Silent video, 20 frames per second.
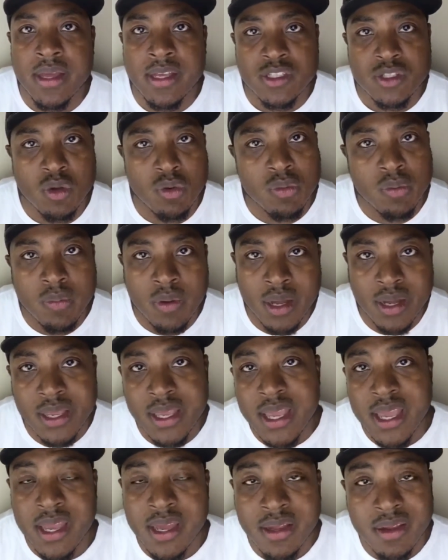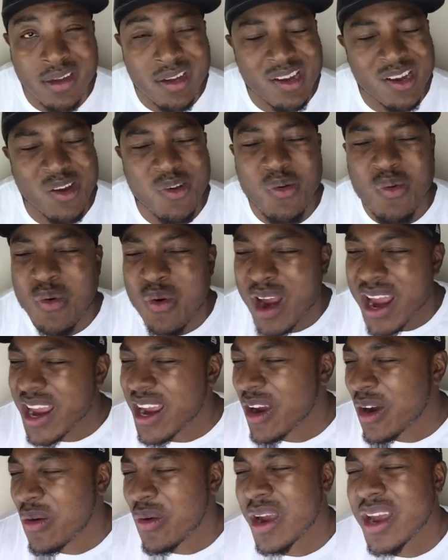So again,
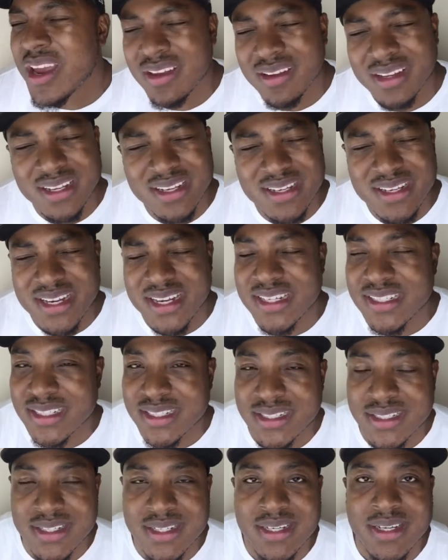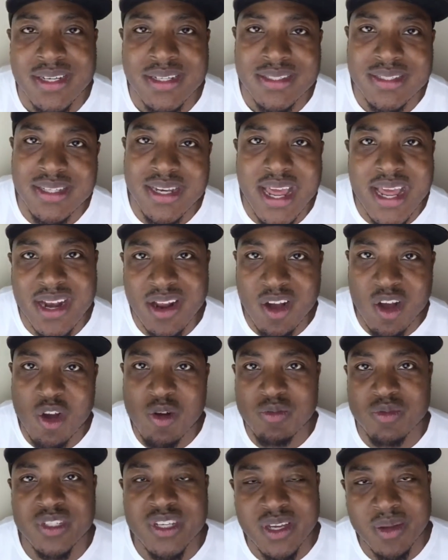great addition to that
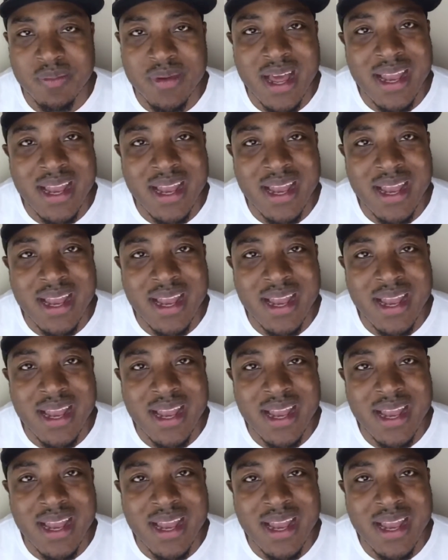home gym.